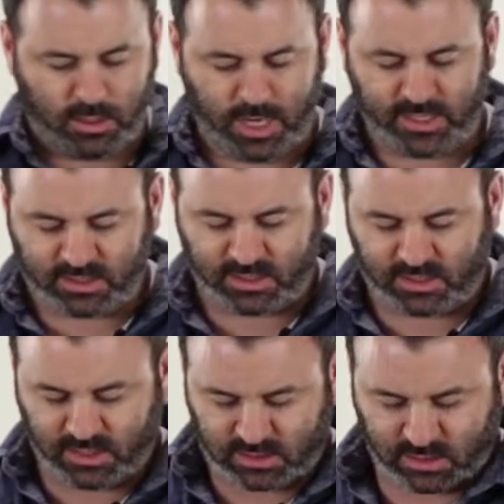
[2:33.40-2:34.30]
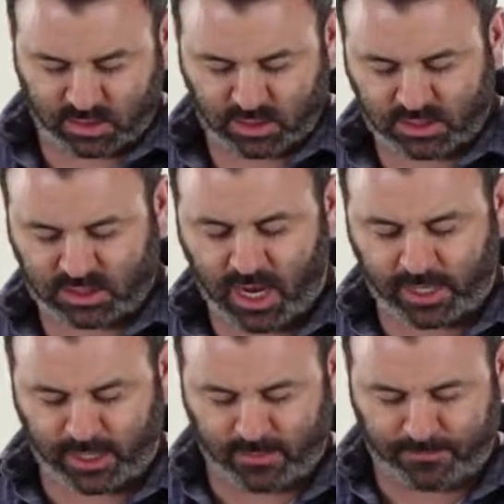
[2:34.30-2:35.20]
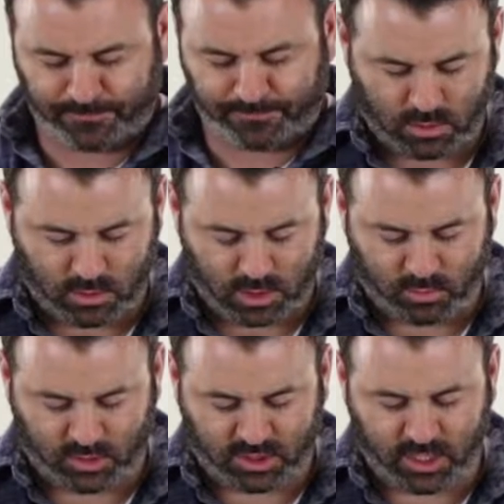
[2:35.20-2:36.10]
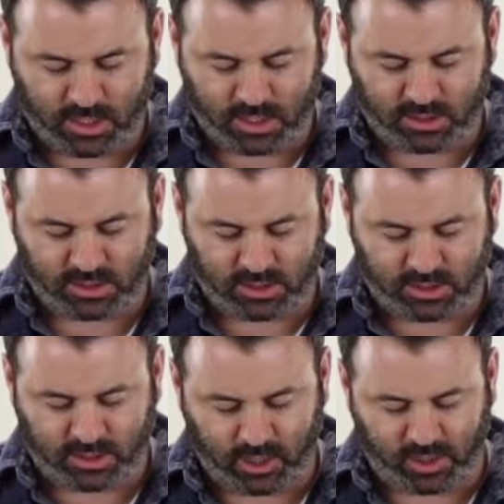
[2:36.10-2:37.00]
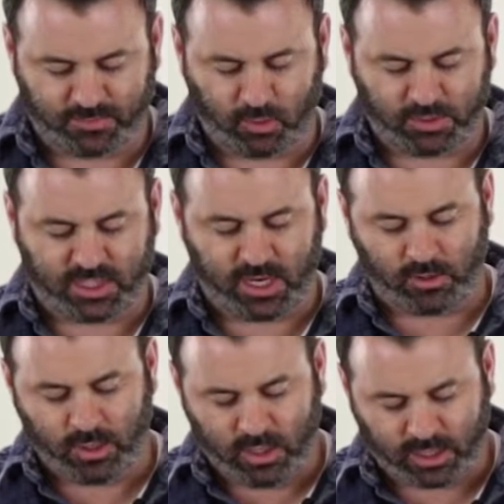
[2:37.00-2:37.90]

9/16 inch socket, and we tighten each of these carriage bolts down.